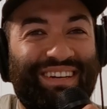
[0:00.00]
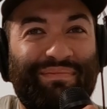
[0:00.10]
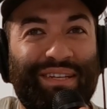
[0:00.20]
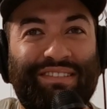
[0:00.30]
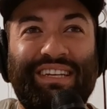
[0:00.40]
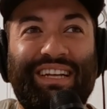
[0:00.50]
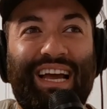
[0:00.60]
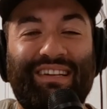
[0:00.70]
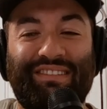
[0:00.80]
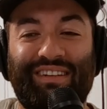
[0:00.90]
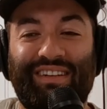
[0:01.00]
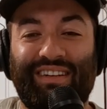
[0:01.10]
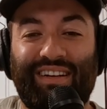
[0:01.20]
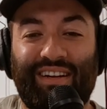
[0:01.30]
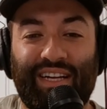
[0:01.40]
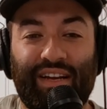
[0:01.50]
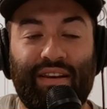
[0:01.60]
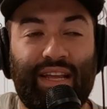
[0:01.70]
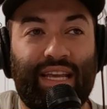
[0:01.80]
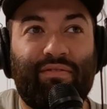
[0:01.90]
chimpanzee has a like a,
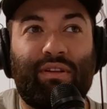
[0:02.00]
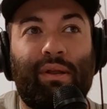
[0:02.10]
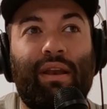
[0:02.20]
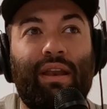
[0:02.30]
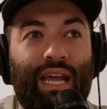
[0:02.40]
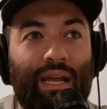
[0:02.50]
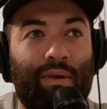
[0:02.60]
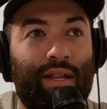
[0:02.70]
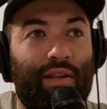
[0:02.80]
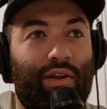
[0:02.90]
they give them a name, and,